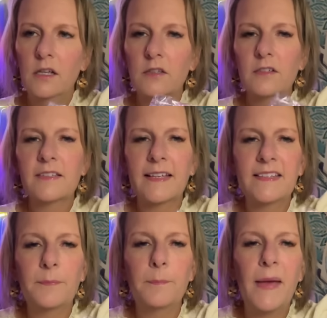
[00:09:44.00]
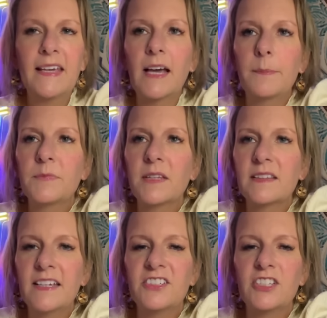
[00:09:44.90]
Looks like makeup
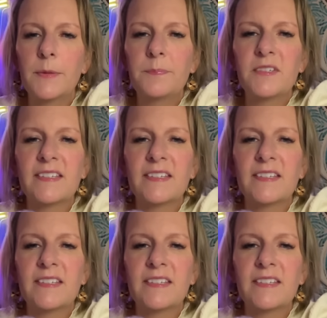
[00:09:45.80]
that they shipped